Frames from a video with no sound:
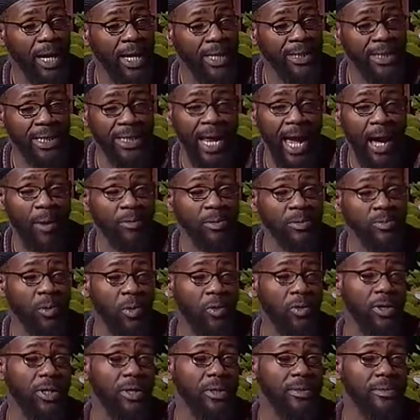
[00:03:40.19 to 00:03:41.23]
And then I was
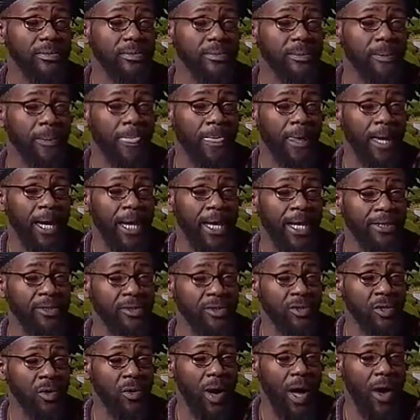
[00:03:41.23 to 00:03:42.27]
working. Mm-hmm. As
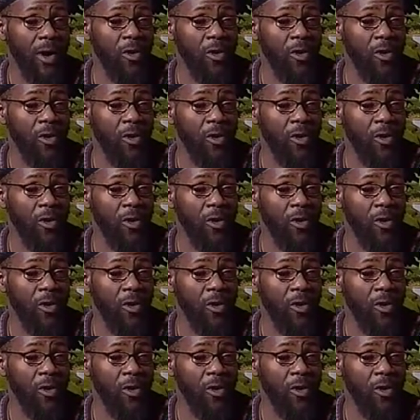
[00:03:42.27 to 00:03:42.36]
you know,